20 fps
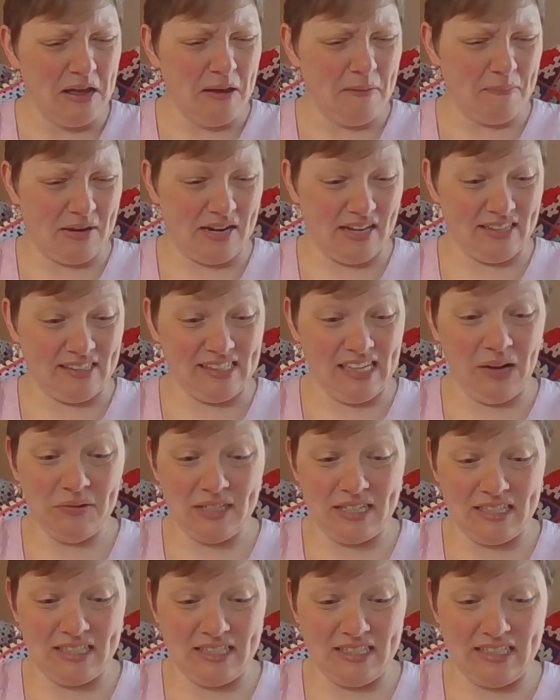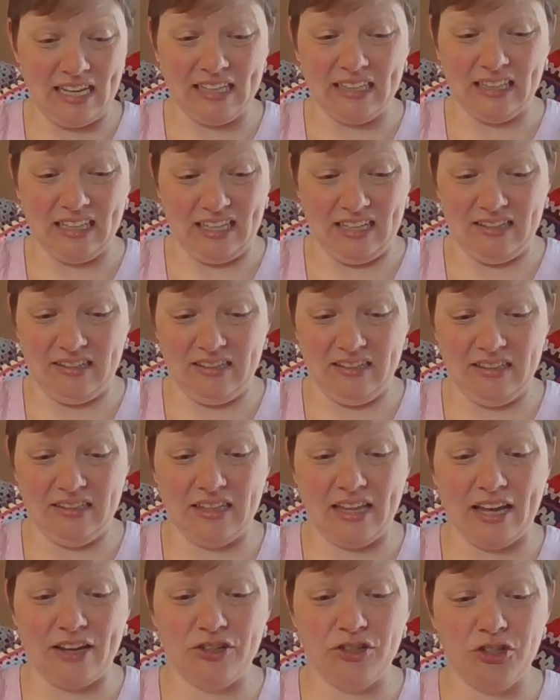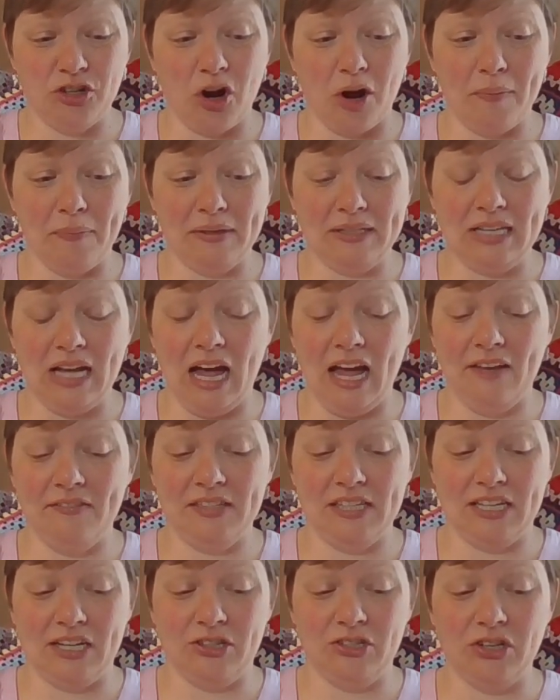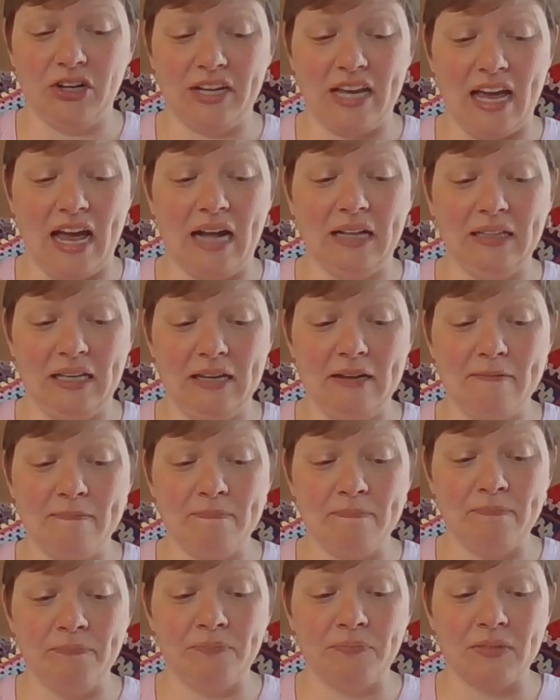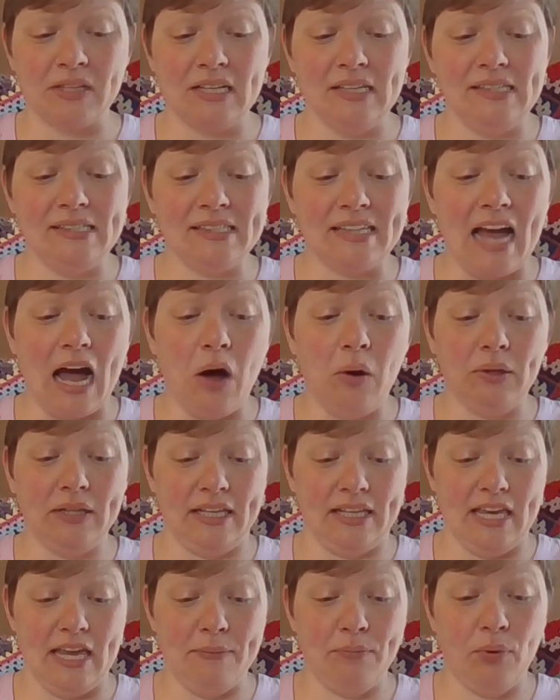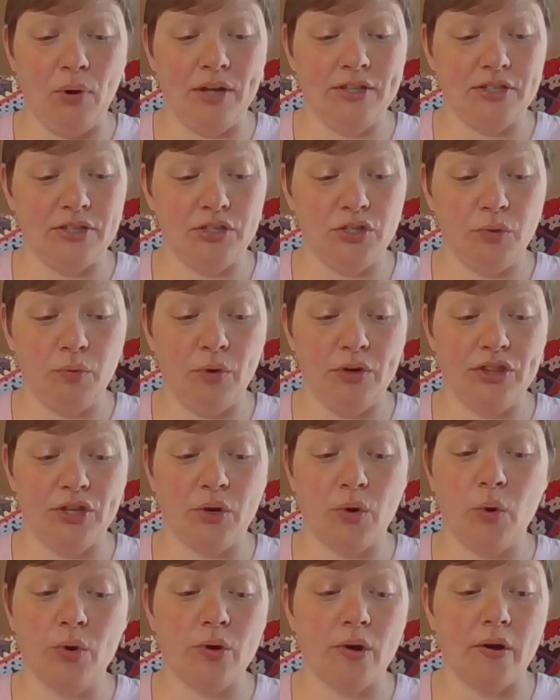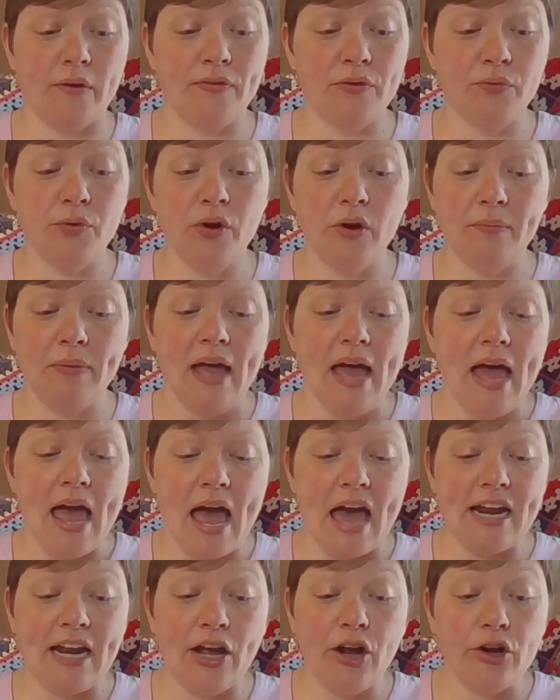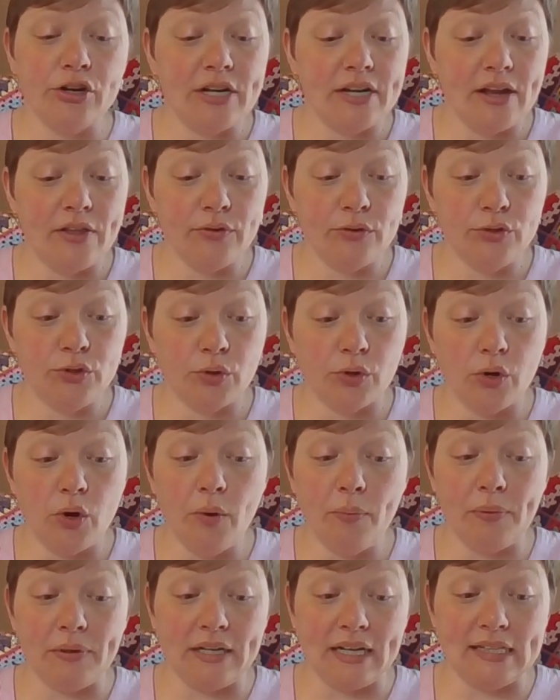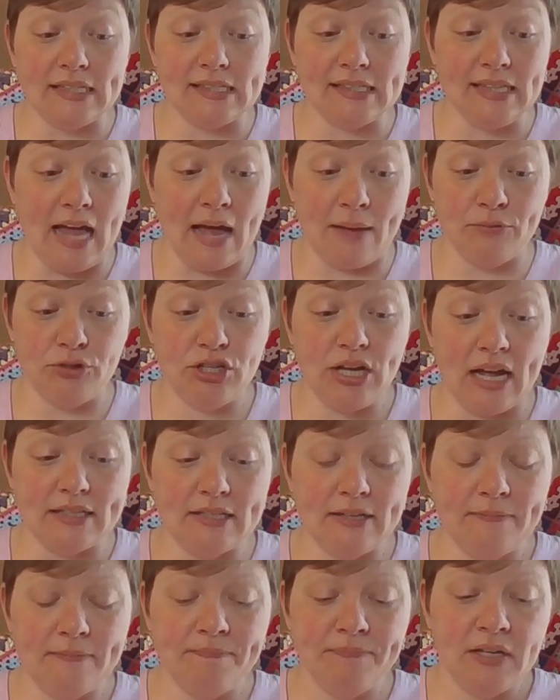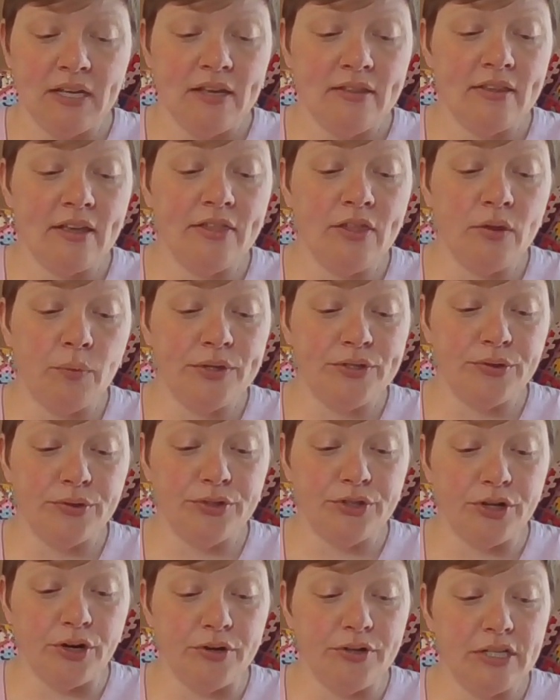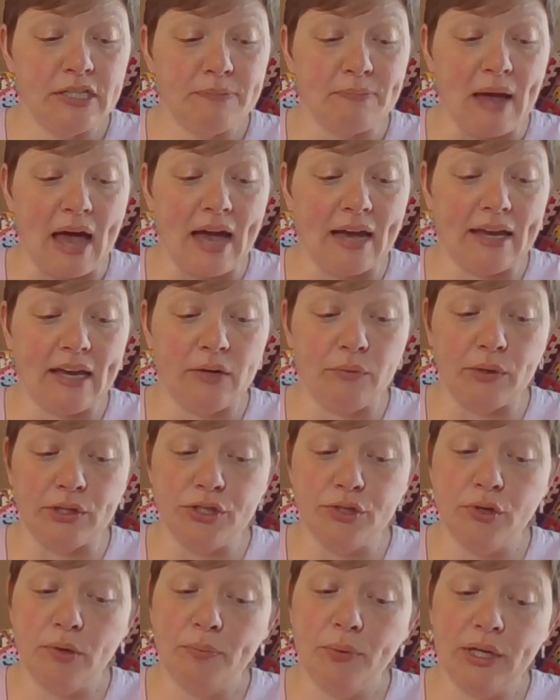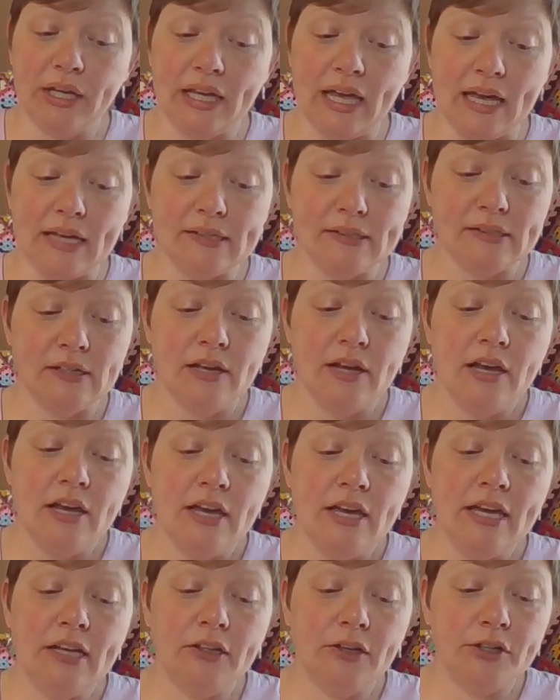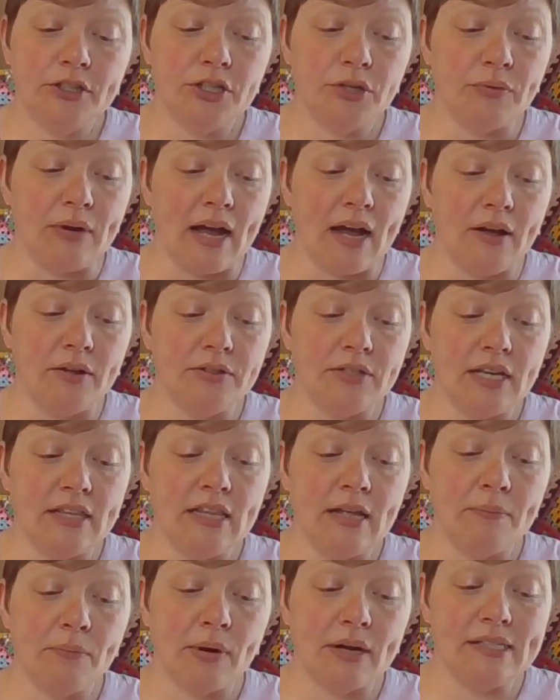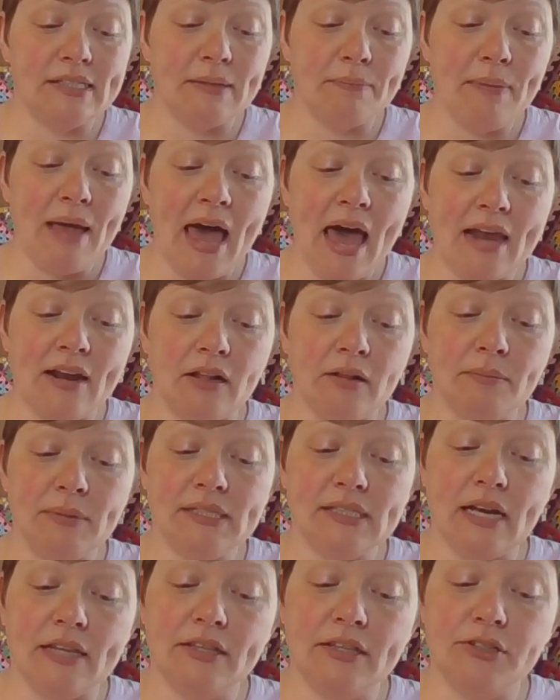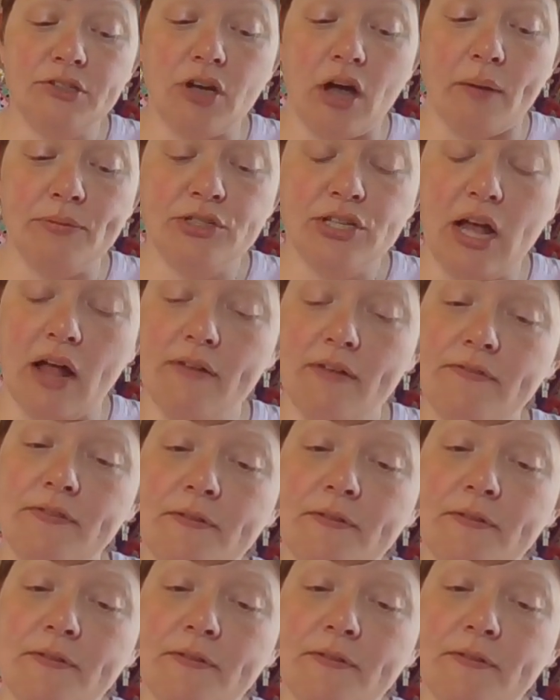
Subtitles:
but it sounded deadly, like sharp knives in a dark alley. Scowling, he pointed toward the corner of the room, and I heard another door open and slam shut. Then the wizard turned his back and went to a bookcase. He looked around and then pressed a panel beside the top shelf.